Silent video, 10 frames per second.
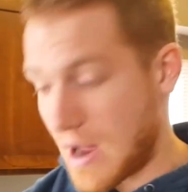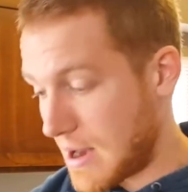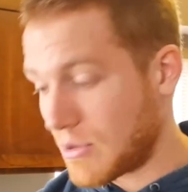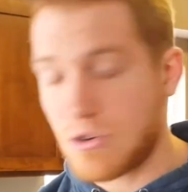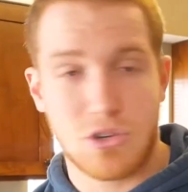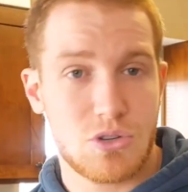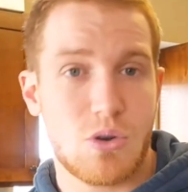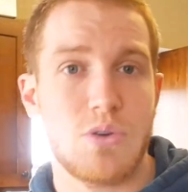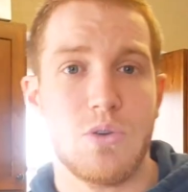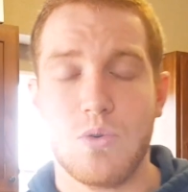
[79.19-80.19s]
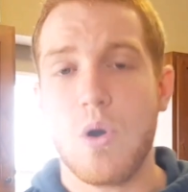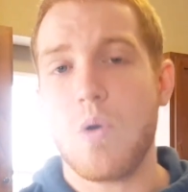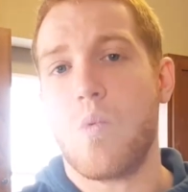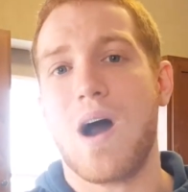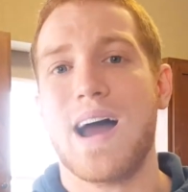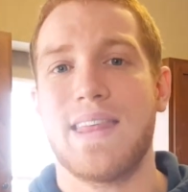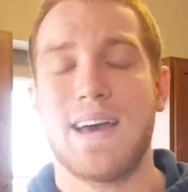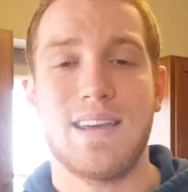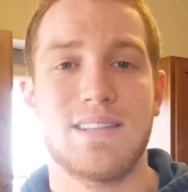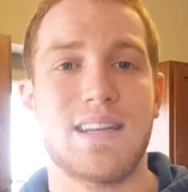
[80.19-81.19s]
And I'm going to show you why
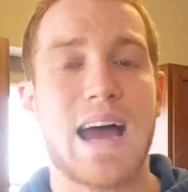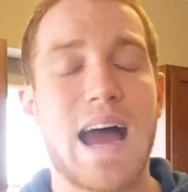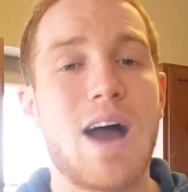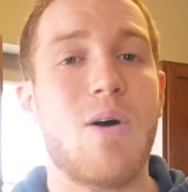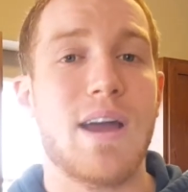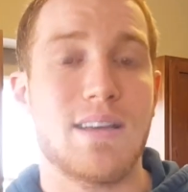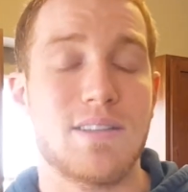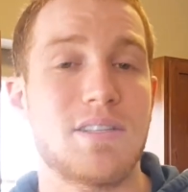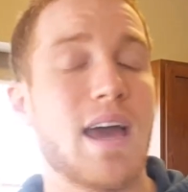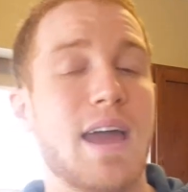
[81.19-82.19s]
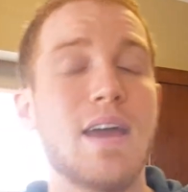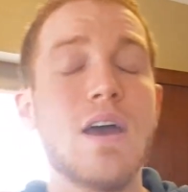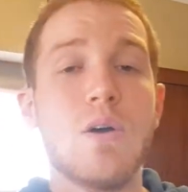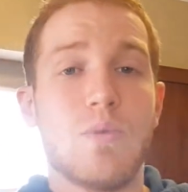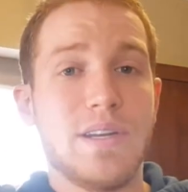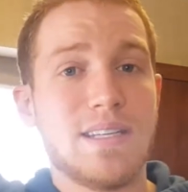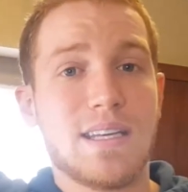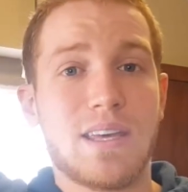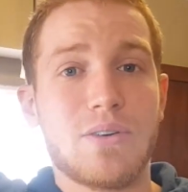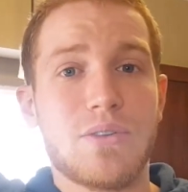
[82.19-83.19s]
that is and how I can say we need to
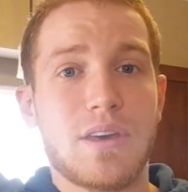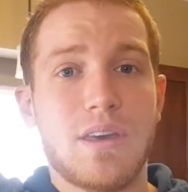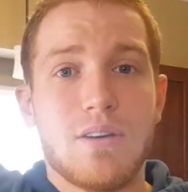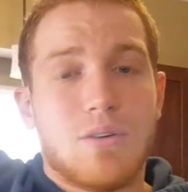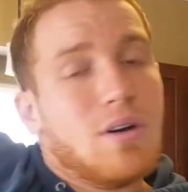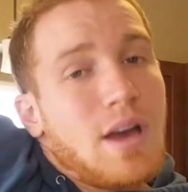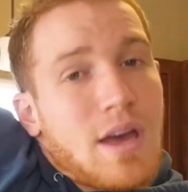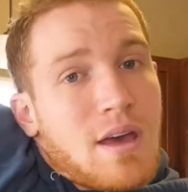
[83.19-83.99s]
kill the cue